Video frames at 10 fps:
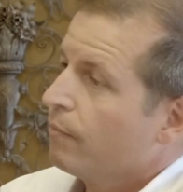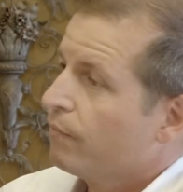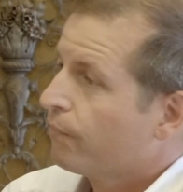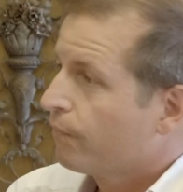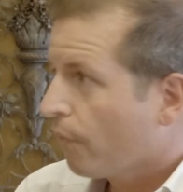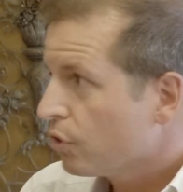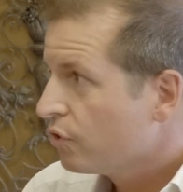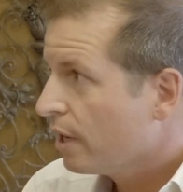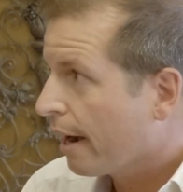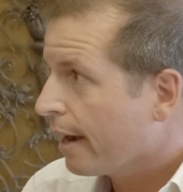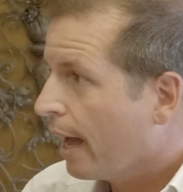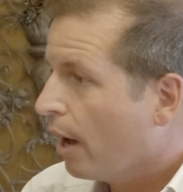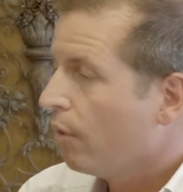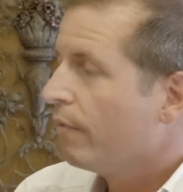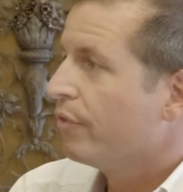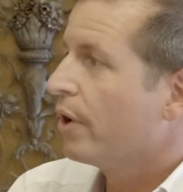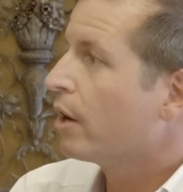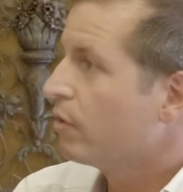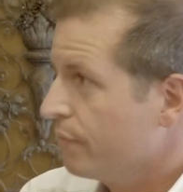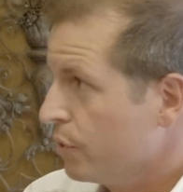Fortunately, right now, there
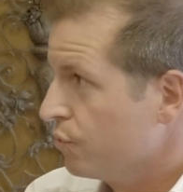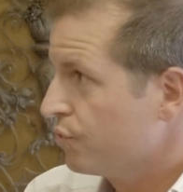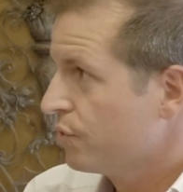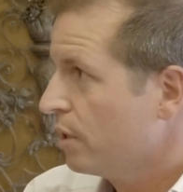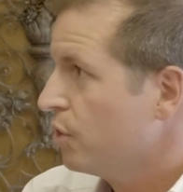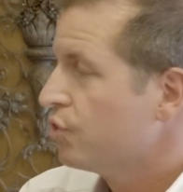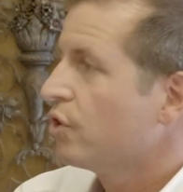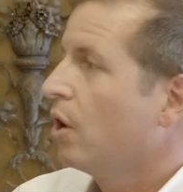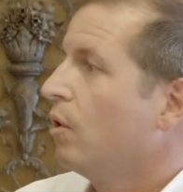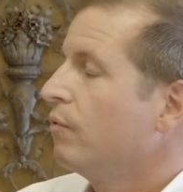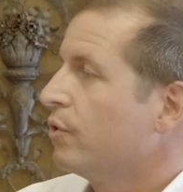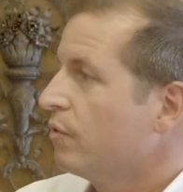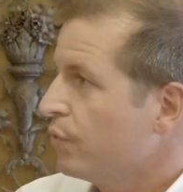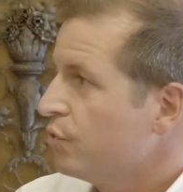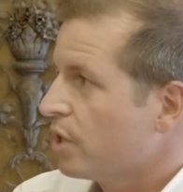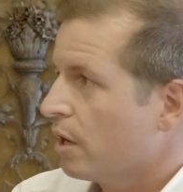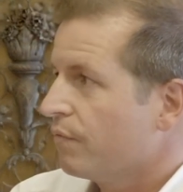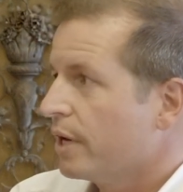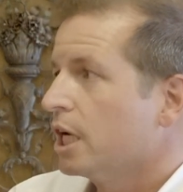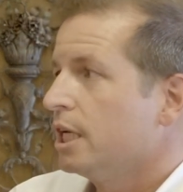are reviews. So the reviews are a
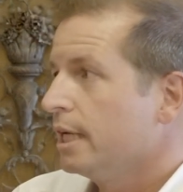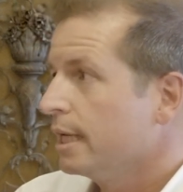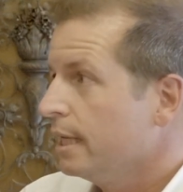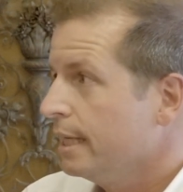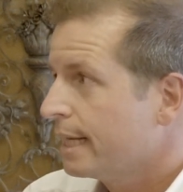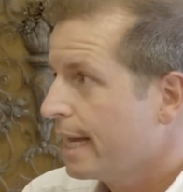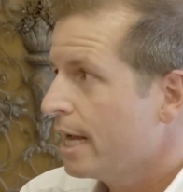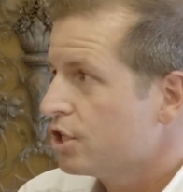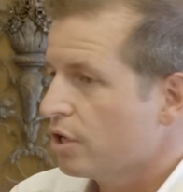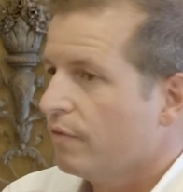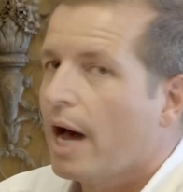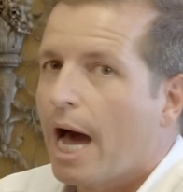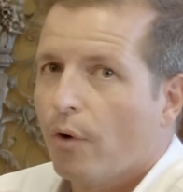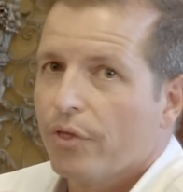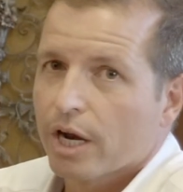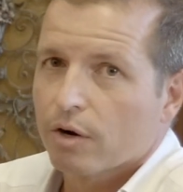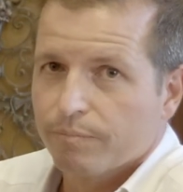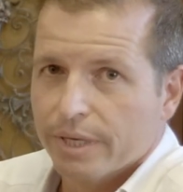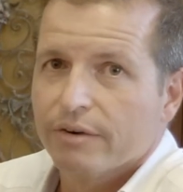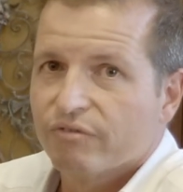very good indication of how they've
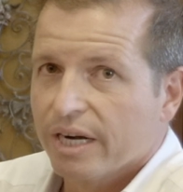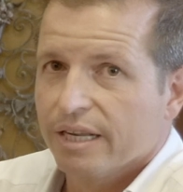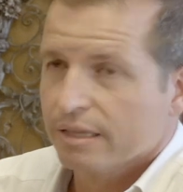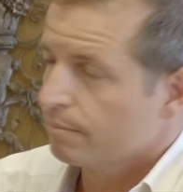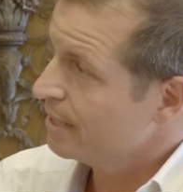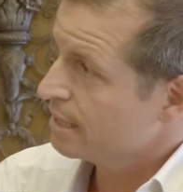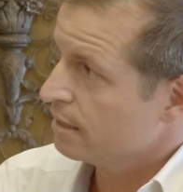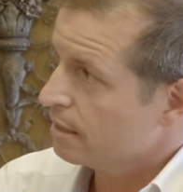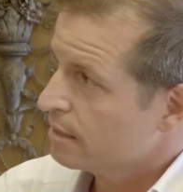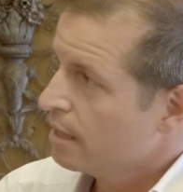been running the business.